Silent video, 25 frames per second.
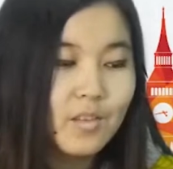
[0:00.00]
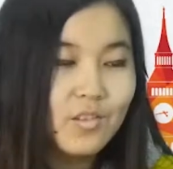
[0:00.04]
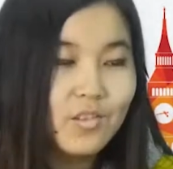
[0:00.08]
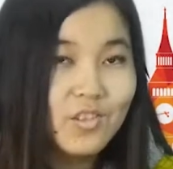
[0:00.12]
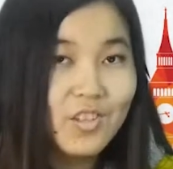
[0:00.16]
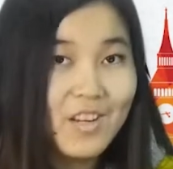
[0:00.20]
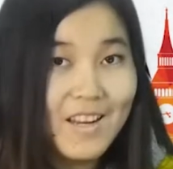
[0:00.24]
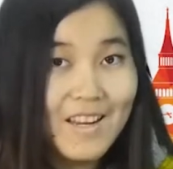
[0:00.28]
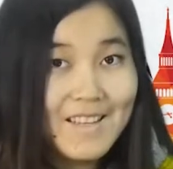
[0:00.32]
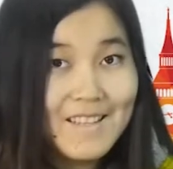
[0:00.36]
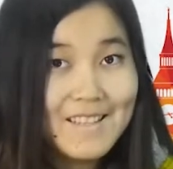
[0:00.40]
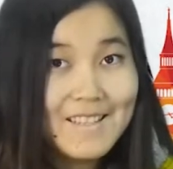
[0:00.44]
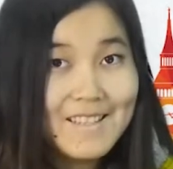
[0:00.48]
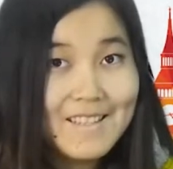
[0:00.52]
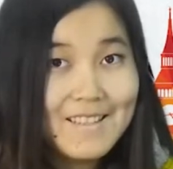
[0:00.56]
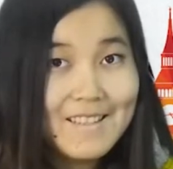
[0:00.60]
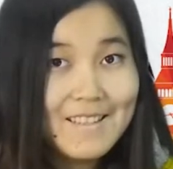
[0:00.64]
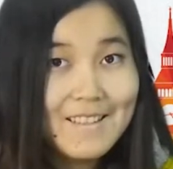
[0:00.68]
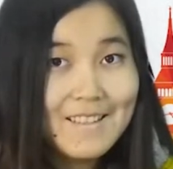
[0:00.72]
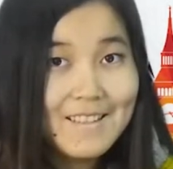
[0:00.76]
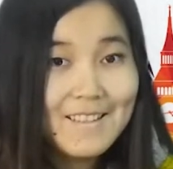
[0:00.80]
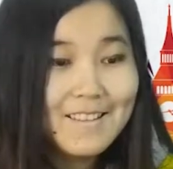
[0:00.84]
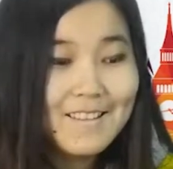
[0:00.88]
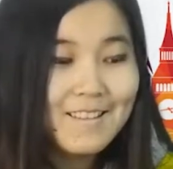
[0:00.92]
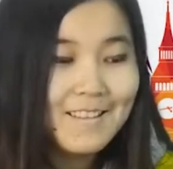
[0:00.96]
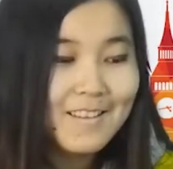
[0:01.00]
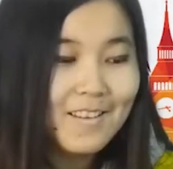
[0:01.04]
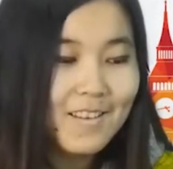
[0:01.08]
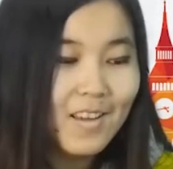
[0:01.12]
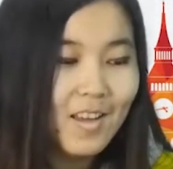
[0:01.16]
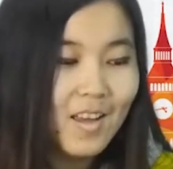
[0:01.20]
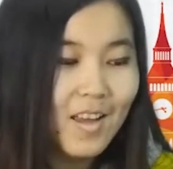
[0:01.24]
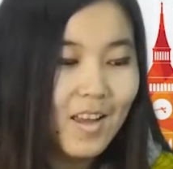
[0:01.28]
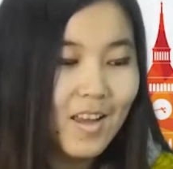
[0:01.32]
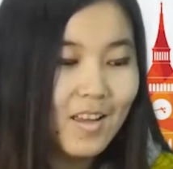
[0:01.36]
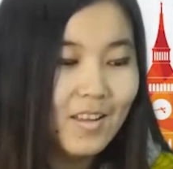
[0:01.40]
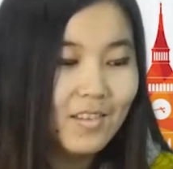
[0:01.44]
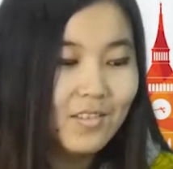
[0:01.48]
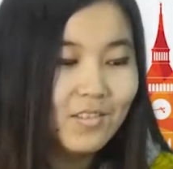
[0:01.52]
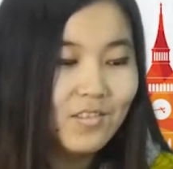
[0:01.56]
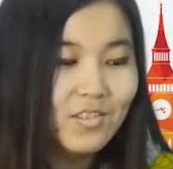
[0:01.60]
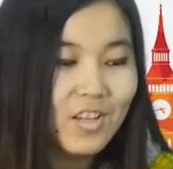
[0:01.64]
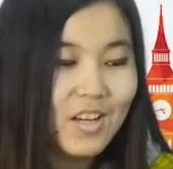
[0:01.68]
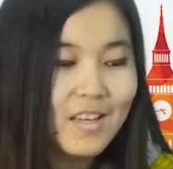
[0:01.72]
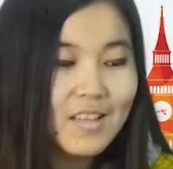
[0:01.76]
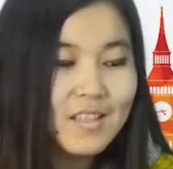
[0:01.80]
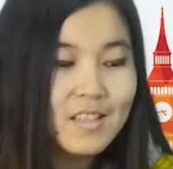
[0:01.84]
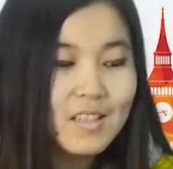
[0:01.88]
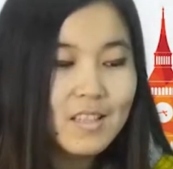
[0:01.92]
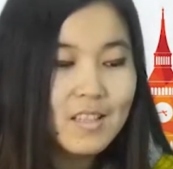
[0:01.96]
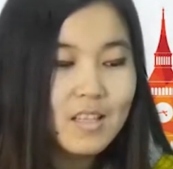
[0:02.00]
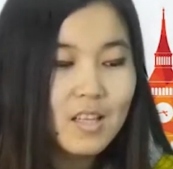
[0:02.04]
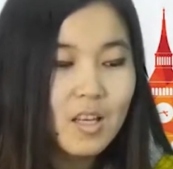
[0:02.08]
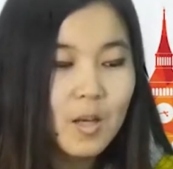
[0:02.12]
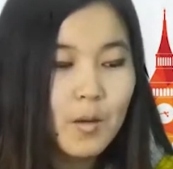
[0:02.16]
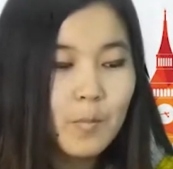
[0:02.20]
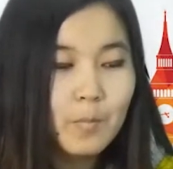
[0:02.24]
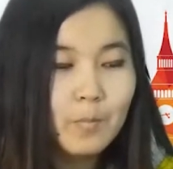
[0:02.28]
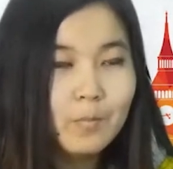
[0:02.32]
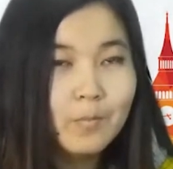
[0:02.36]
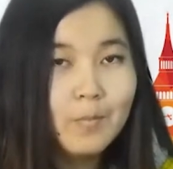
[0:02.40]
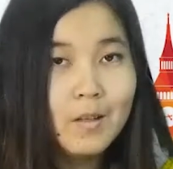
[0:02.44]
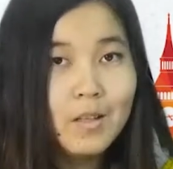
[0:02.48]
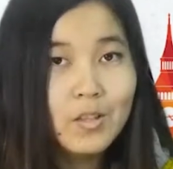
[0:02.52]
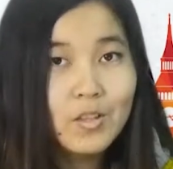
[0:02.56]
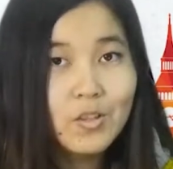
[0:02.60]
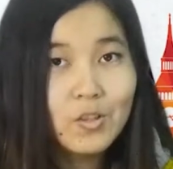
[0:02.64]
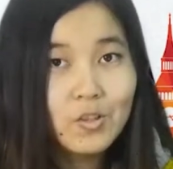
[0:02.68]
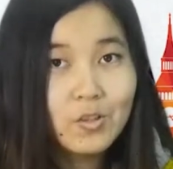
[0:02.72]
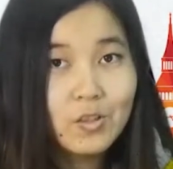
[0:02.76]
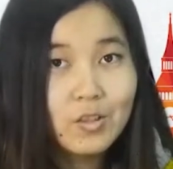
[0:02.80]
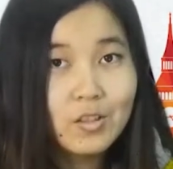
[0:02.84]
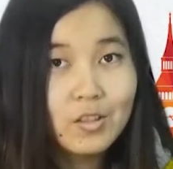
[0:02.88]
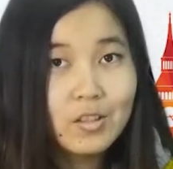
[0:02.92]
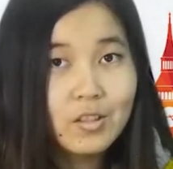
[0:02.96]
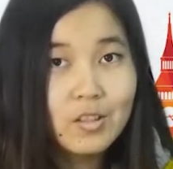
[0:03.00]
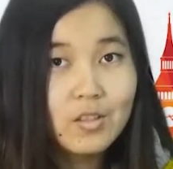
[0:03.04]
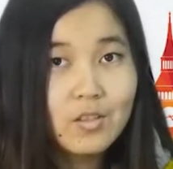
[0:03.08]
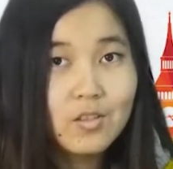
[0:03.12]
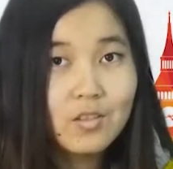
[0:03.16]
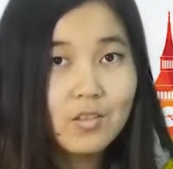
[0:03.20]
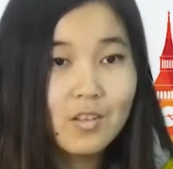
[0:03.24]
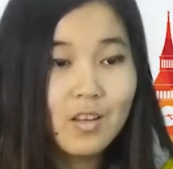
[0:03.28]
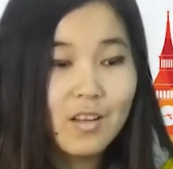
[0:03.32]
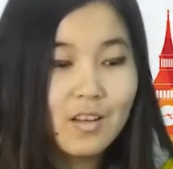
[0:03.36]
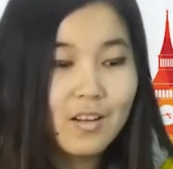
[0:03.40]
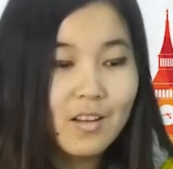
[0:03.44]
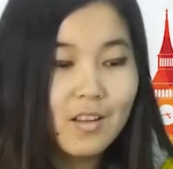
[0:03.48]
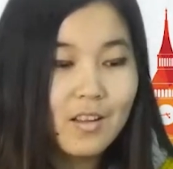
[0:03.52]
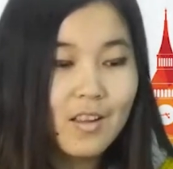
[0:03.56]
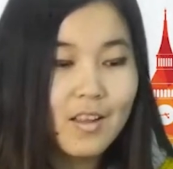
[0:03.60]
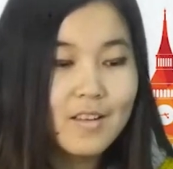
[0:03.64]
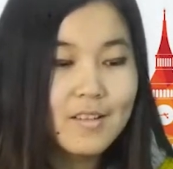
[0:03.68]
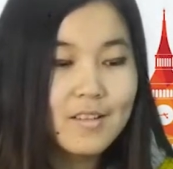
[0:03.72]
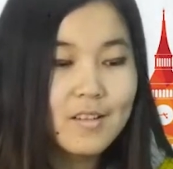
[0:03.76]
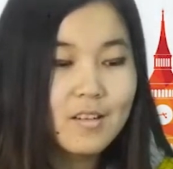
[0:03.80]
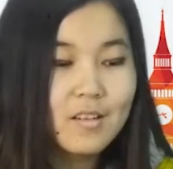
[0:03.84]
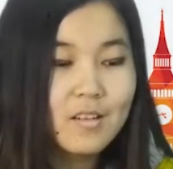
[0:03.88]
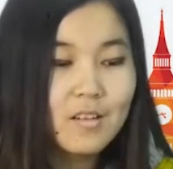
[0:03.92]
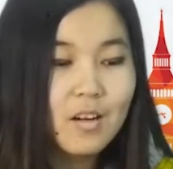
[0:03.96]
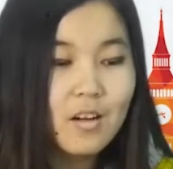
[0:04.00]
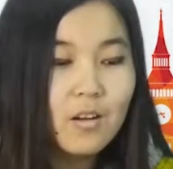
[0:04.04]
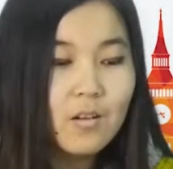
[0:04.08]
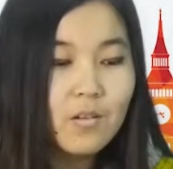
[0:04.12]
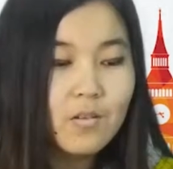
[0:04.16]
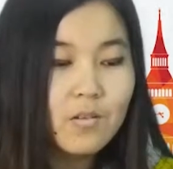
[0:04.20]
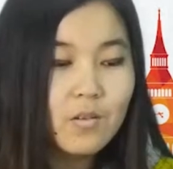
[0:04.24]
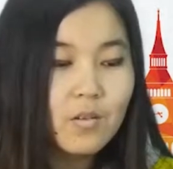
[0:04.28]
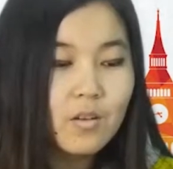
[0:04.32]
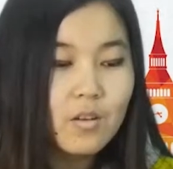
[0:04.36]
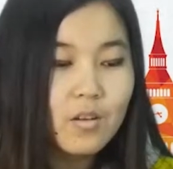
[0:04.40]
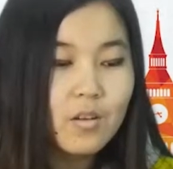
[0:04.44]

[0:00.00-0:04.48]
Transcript: Jason and Jess made sure to analyze the crowd